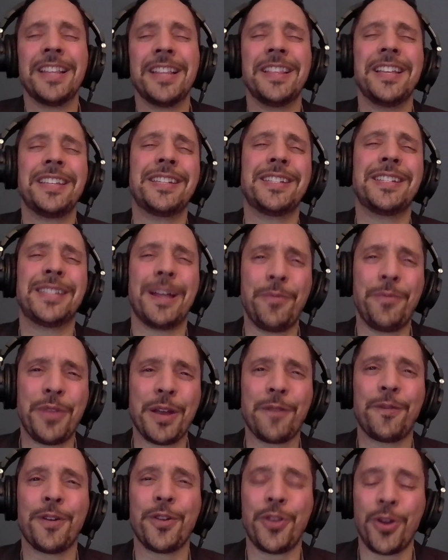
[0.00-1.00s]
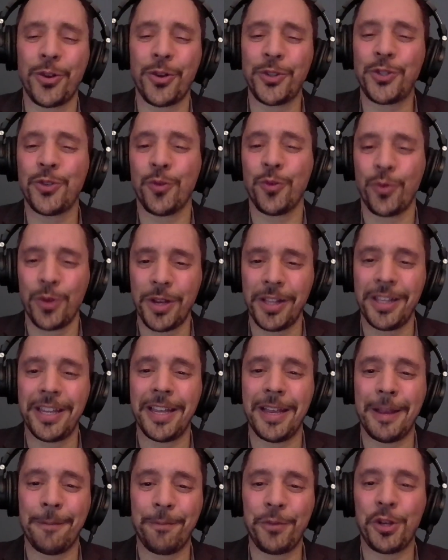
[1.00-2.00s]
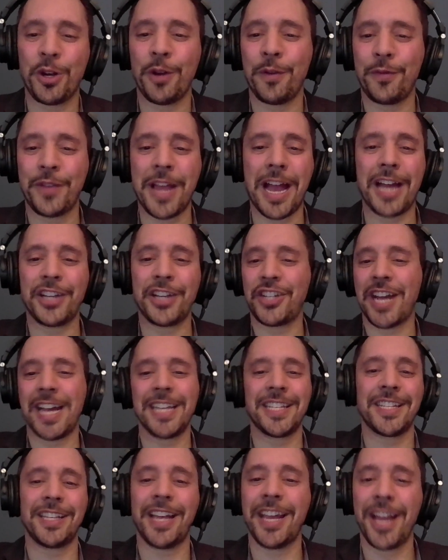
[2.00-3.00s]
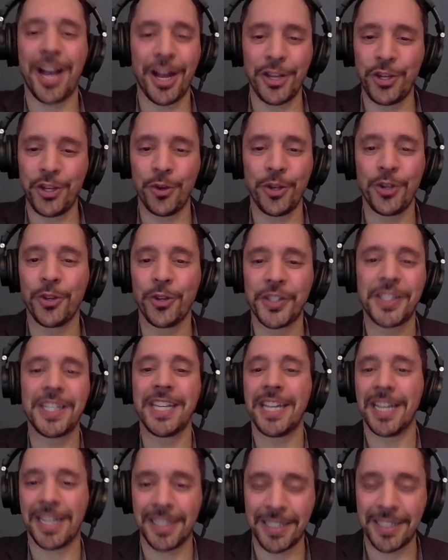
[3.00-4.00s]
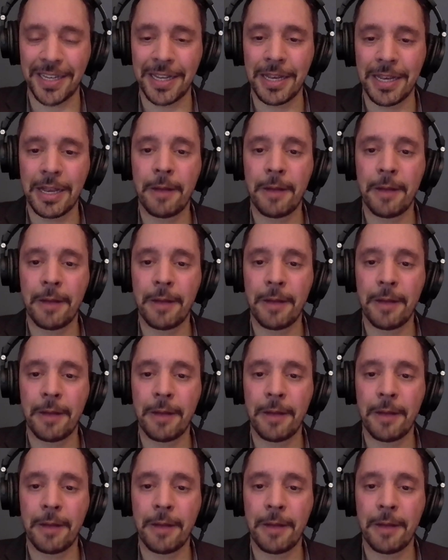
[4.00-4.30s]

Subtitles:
This is something for those who really, if God shines light on you, you'll see it.